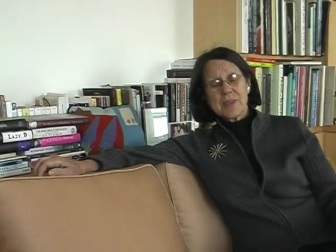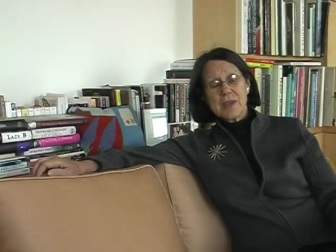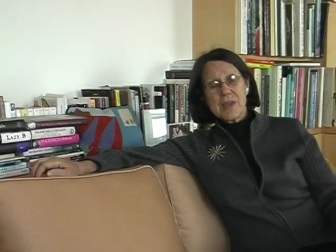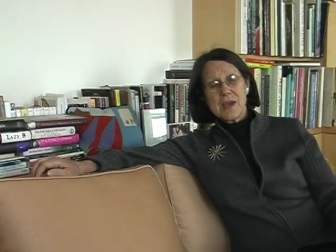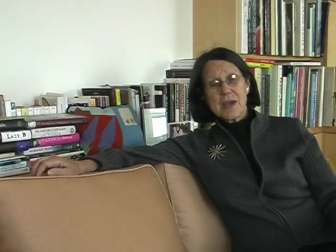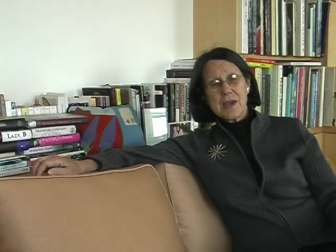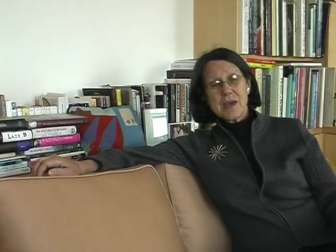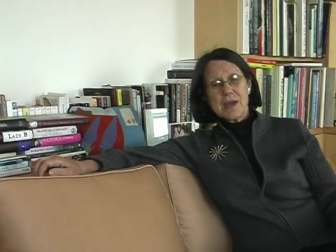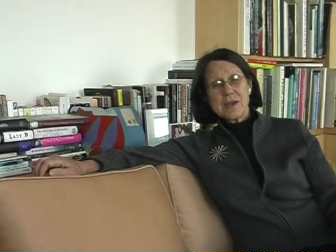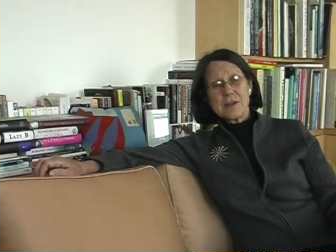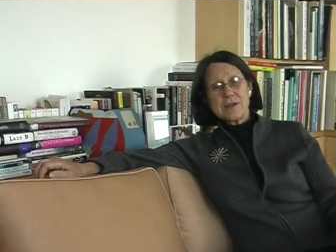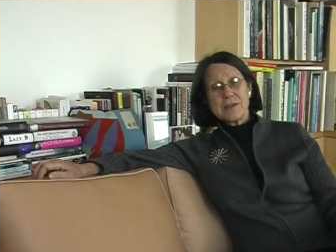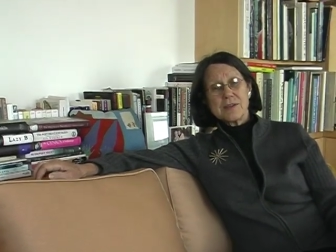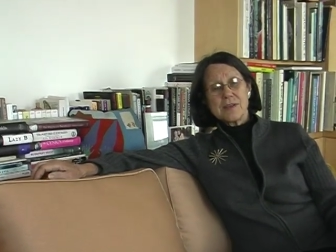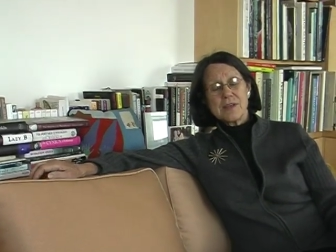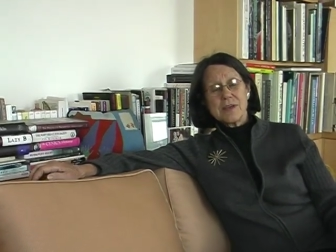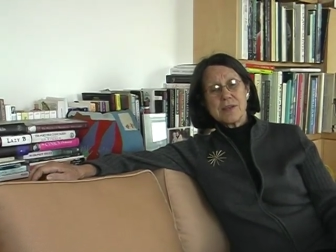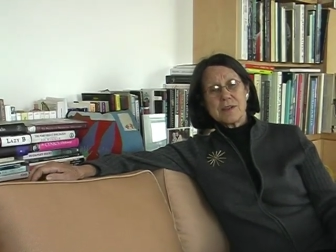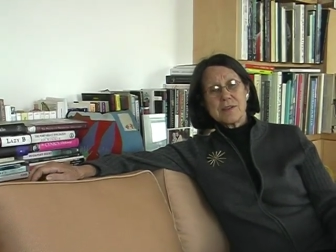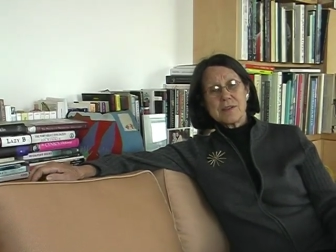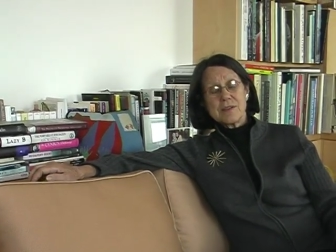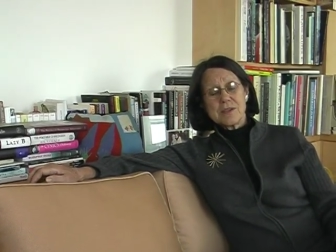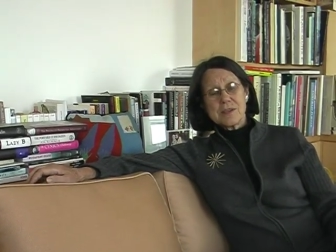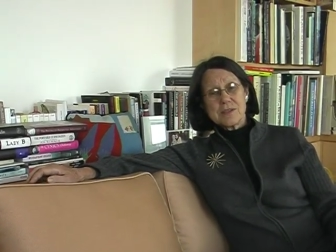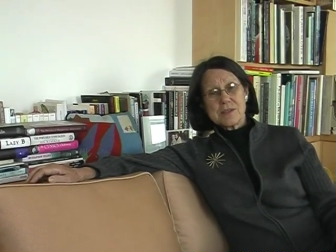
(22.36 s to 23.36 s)
And
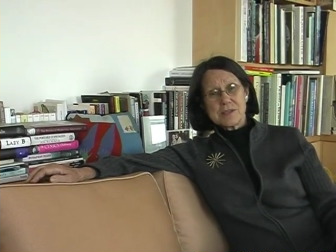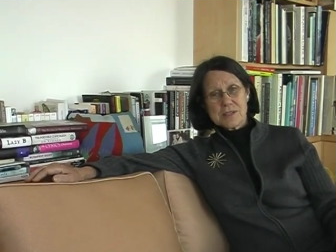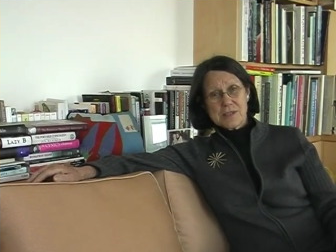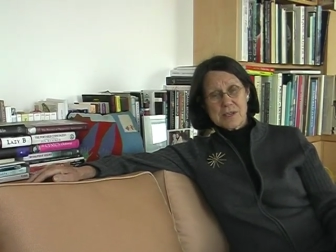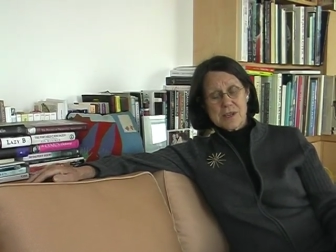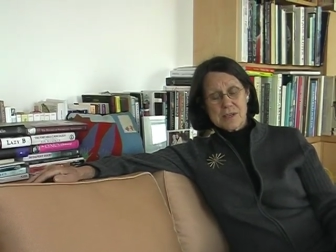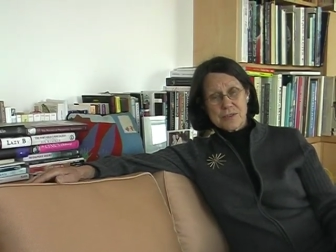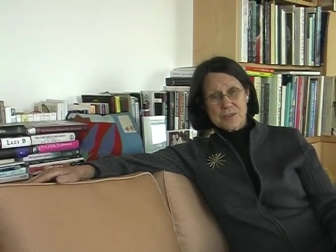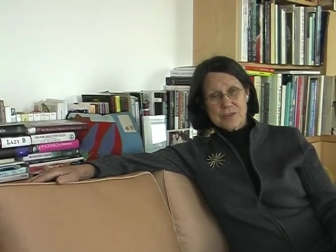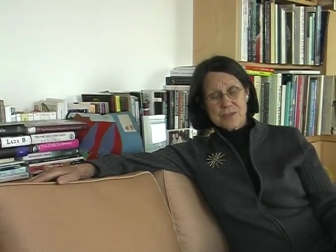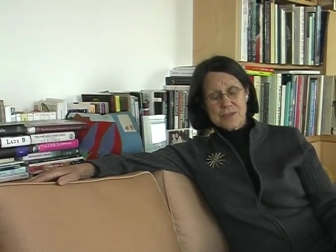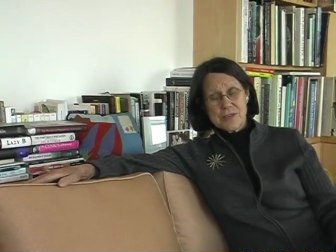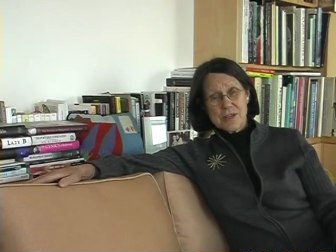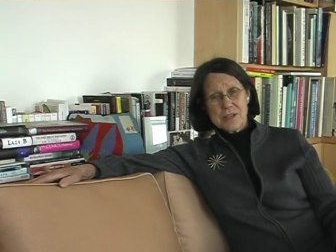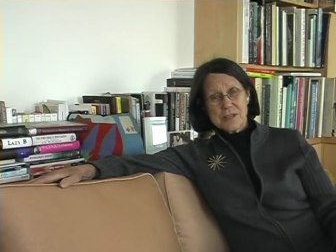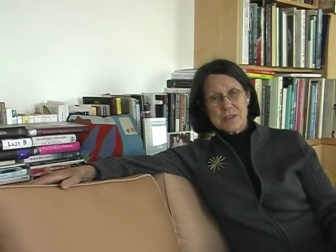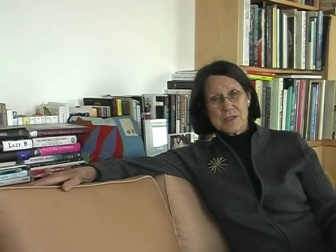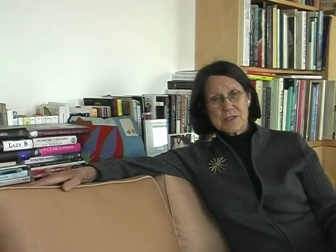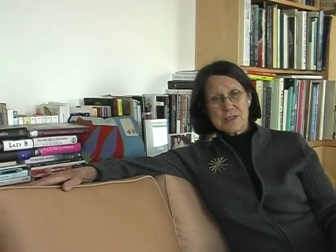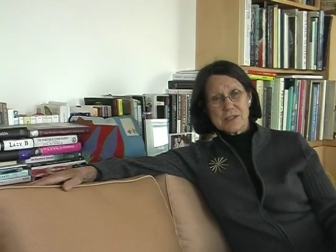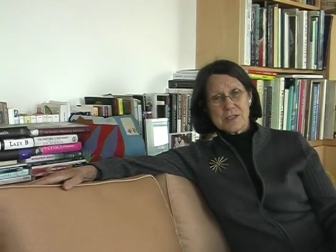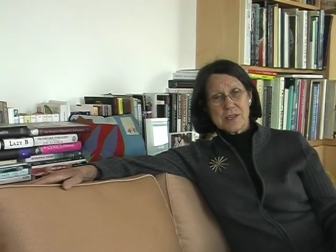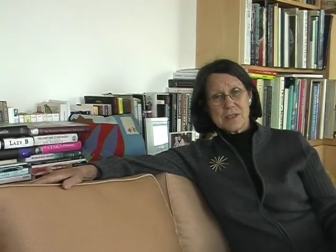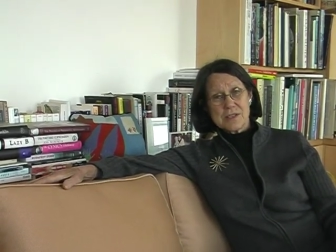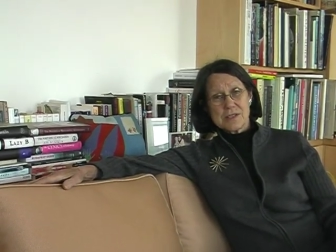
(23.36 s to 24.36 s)
then the assassin
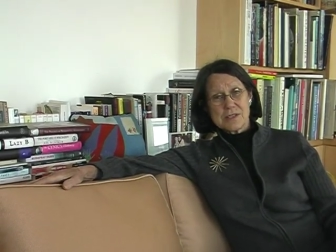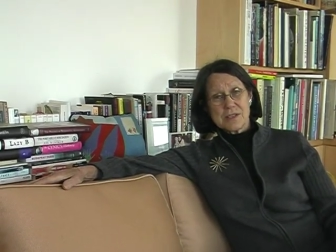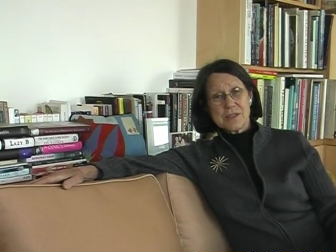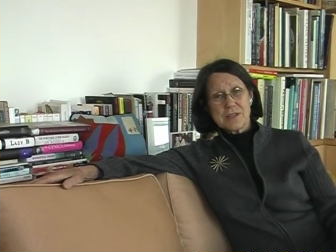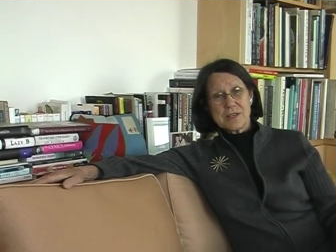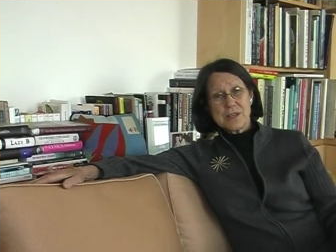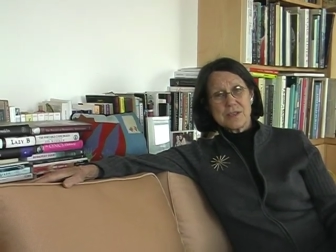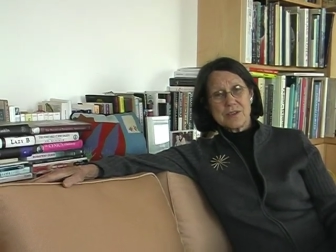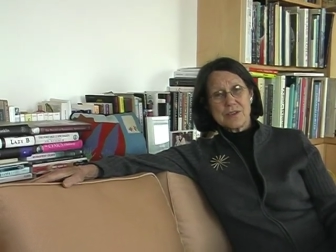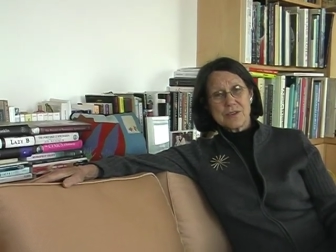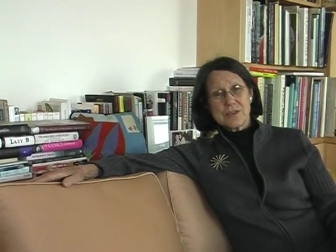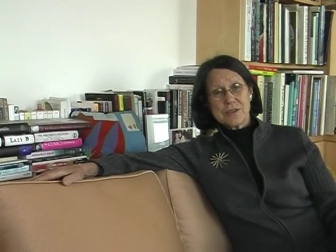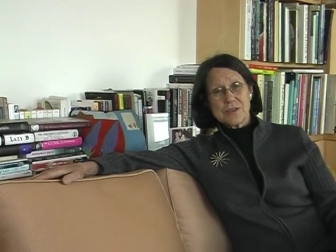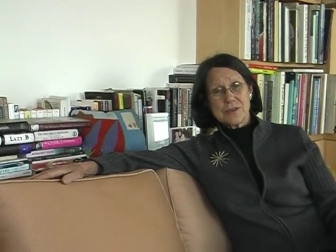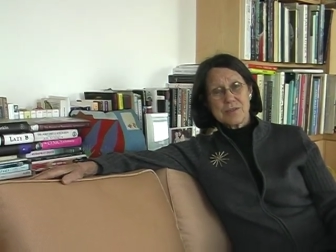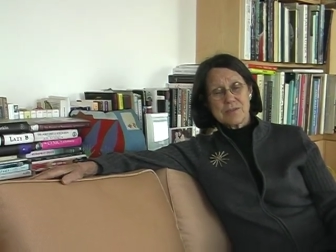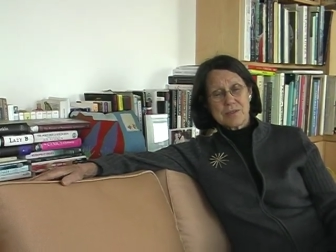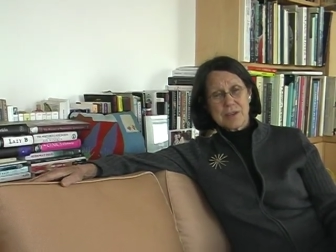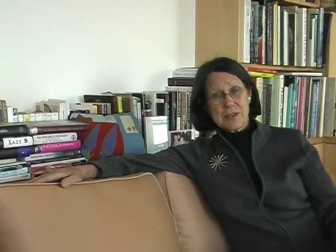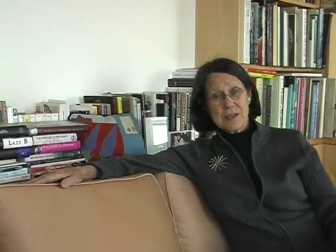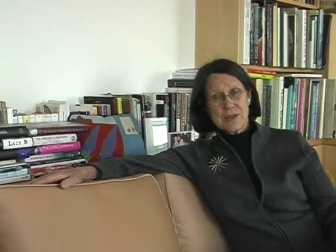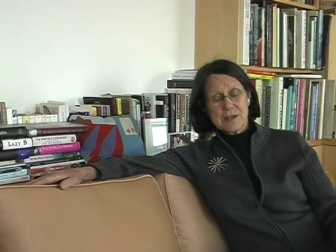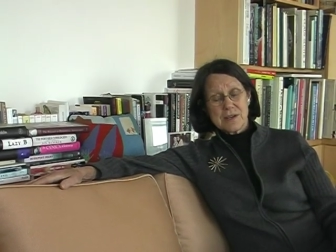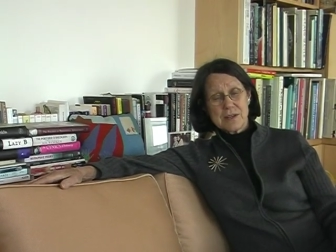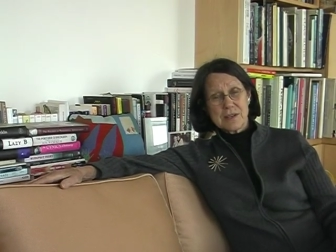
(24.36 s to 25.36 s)
assassination of
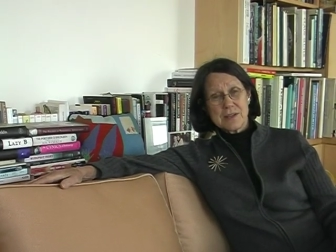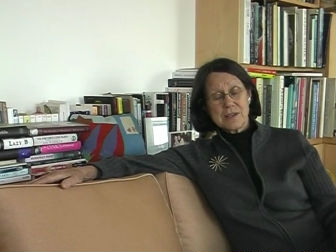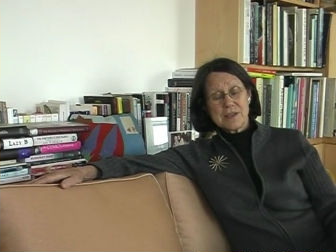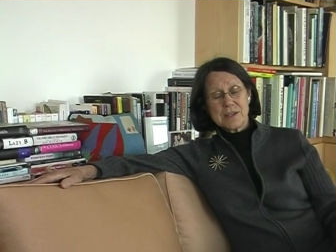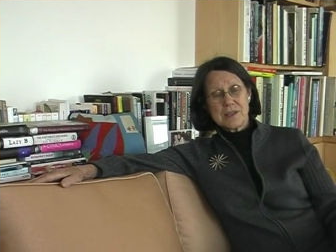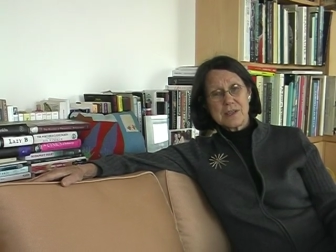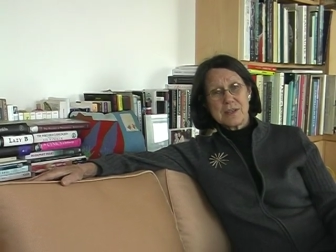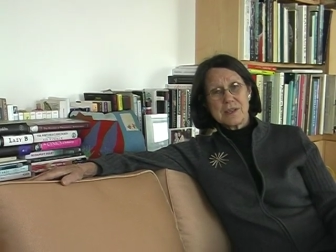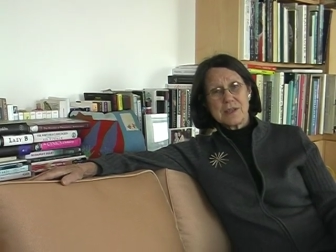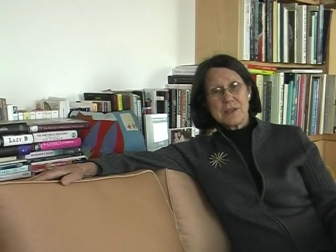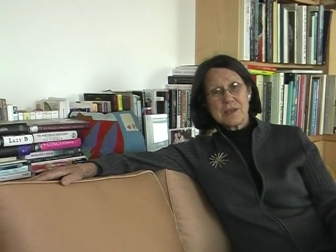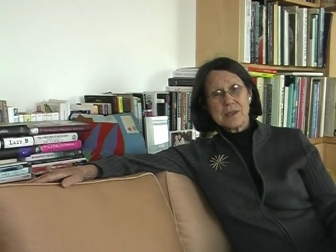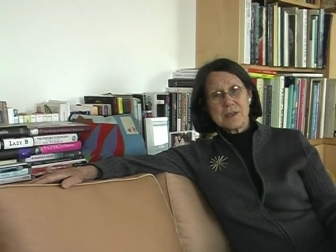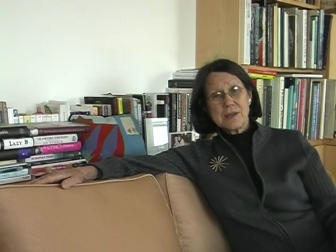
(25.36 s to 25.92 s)
Kennedy